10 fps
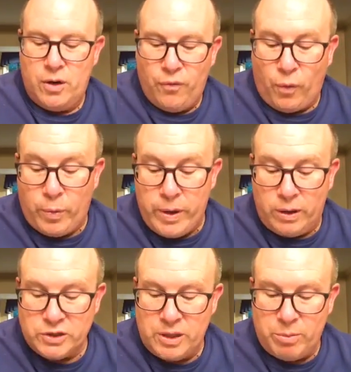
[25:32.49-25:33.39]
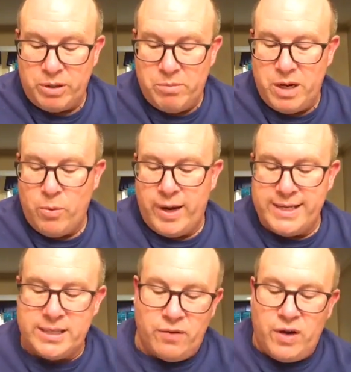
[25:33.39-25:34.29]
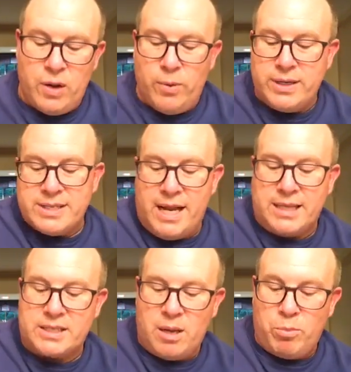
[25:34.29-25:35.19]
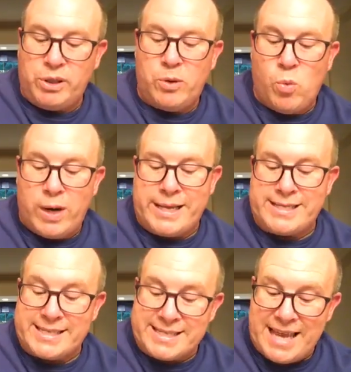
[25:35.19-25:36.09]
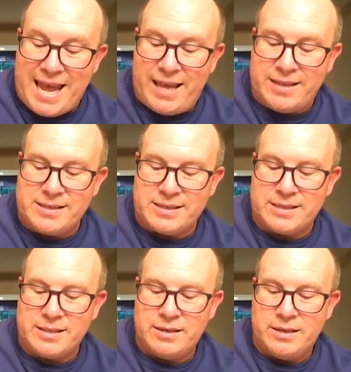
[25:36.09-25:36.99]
For we all stumble in many ways, and if anyone does not stumble in what he says,